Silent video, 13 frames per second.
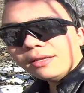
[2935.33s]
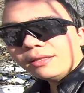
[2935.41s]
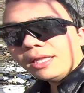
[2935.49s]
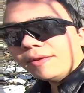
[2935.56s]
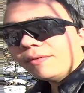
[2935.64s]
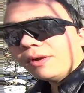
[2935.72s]

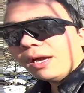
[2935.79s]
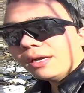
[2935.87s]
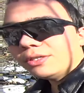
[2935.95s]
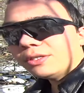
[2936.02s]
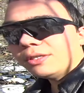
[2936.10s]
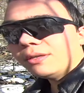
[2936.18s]
lever
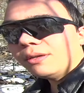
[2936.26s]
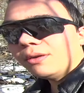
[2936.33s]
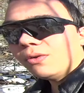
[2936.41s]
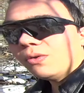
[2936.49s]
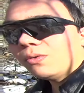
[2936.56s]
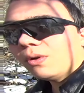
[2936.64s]
action
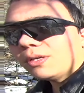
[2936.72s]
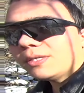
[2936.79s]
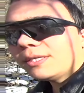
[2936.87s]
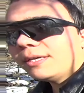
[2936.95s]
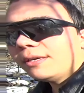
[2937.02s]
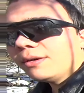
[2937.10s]

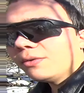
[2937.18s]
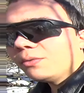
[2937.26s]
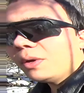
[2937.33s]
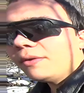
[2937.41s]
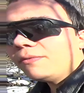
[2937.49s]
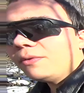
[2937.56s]
Rossi
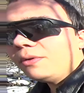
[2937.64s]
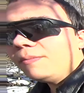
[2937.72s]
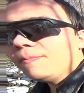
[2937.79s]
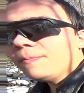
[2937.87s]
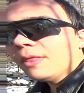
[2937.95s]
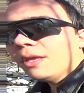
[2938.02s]
rifle.
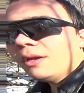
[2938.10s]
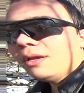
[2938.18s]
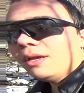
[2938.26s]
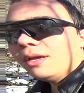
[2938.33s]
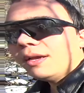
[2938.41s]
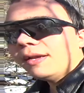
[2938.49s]

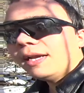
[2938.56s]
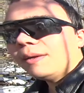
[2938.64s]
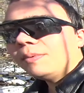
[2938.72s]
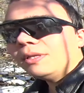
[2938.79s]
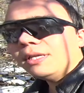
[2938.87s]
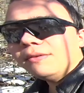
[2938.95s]
I
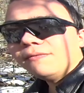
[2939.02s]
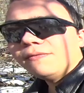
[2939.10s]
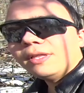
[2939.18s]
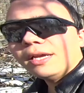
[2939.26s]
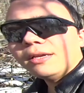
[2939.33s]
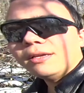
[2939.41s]
believe
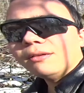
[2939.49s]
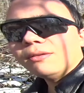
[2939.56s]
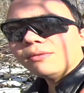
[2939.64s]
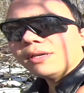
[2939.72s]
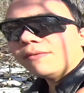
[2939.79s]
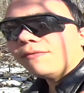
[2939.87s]
that
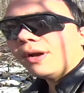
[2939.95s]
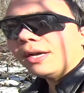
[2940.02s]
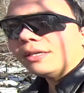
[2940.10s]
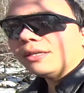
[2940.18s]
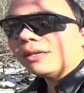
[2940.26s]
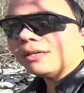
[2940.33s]
you can
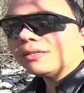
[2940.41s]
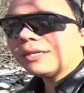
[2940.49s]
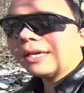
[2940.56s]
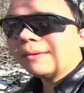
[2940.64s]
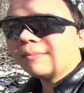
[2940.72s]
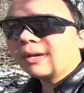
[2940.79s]
find the
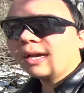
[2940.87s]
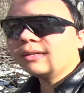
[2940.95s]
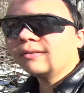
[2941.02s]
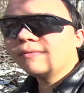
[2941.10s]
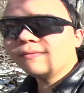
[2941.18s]
same kind of